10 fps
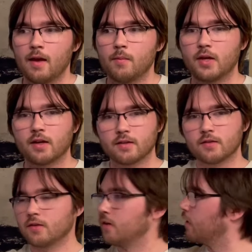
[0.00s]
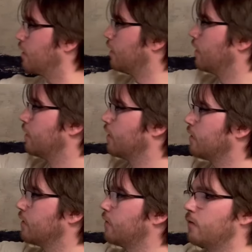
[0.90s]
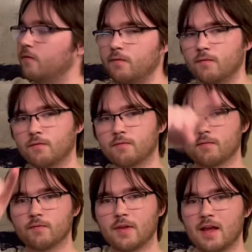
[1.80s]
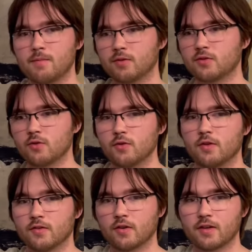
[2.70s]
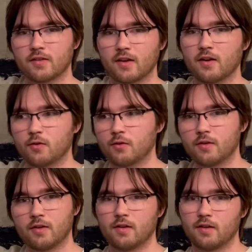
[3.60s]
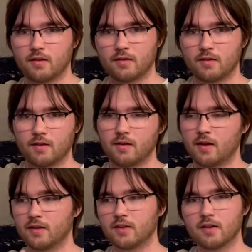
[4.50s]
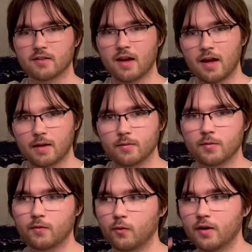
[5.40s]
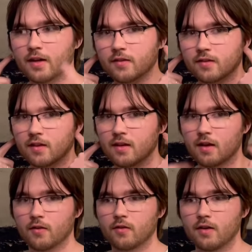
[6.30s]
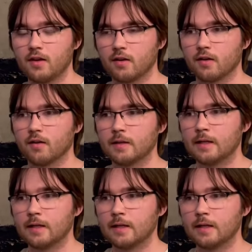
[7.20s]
Because the amplitude is already cycled a ton of times before it hits the other ear.